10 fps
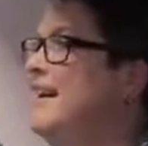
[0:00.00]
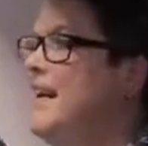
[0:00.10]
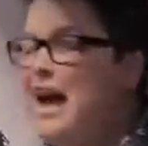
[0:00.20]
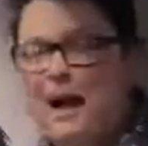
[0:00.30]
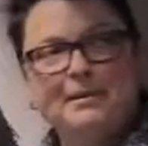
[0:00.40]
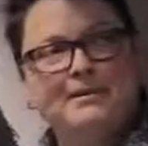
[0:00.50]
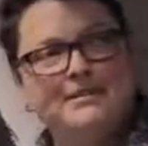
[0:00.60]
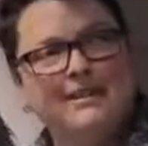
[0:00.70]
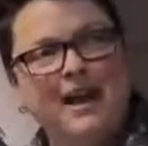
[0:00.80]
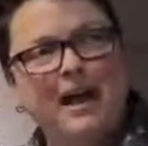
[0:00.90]
It
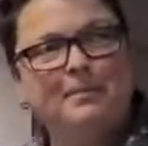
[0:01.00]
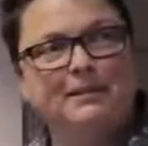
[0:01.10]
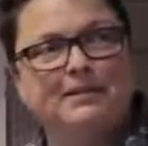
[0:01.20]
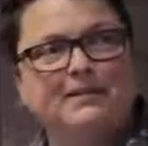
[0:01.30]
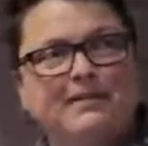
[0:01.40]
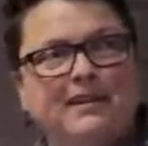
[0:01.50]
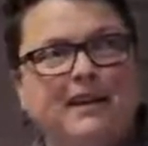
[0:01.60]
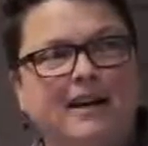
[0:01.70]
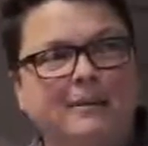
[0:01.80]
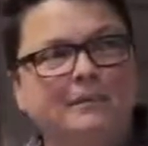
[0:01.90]
happens. It happens.
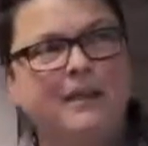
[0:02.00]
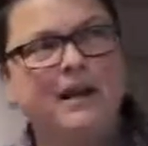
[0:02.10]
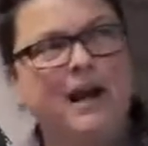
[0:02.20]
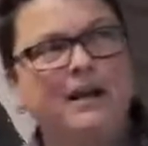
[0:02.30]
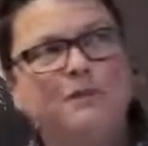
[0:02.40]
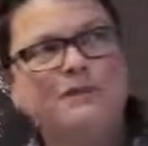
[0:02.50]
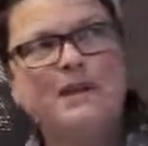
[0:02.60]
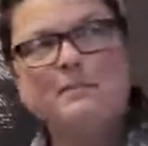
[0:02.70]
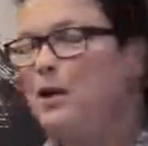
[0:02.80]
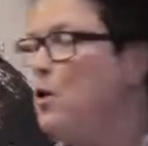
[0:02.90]
Um, I would
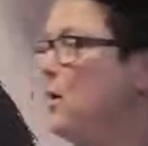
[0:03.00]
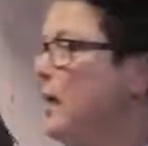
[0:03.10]
say my whole